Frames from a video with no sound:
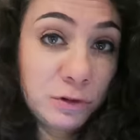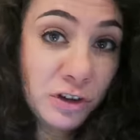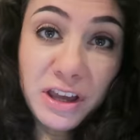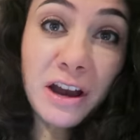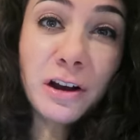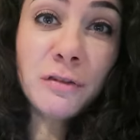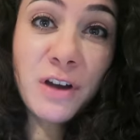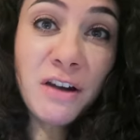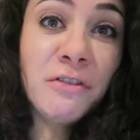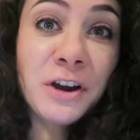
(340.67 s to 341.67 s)
took care of
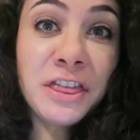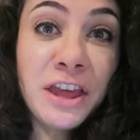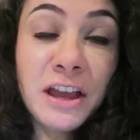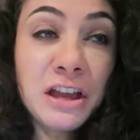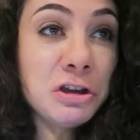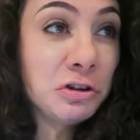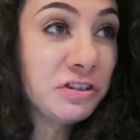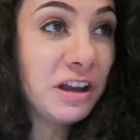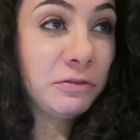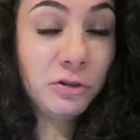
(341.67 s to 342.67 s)
everything and you
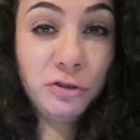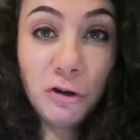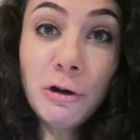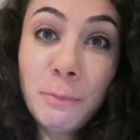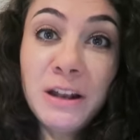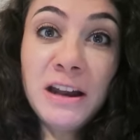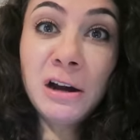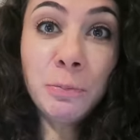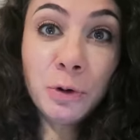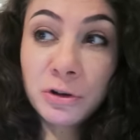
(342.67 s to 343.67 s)
just have to show up at the
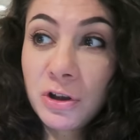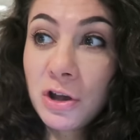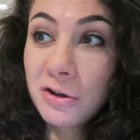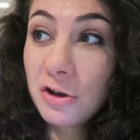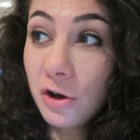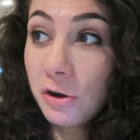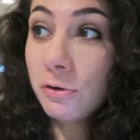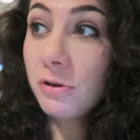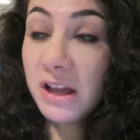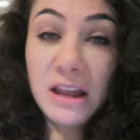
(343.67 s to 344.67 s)
airport,
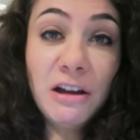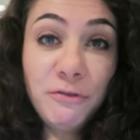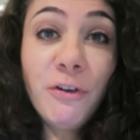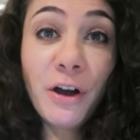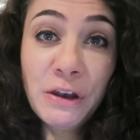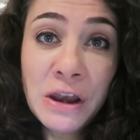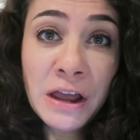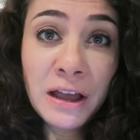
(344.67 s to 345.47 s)
go and have fun.